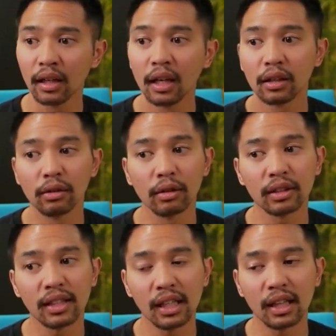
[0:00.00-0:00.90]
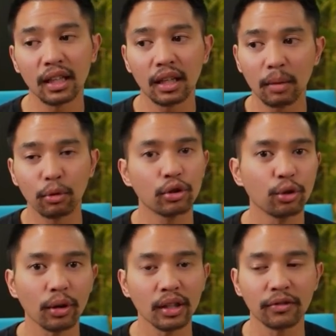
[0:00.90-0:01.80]
You'll see the keyboard
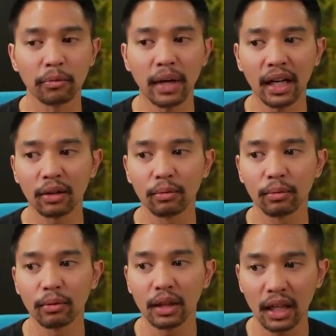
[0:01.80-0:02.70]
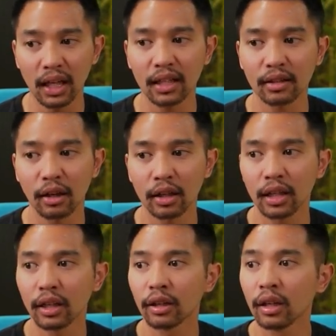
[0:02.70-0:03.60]
shortcuts for Mac and Linux on
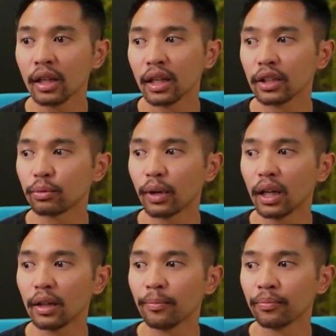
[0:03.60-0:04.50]
here as well.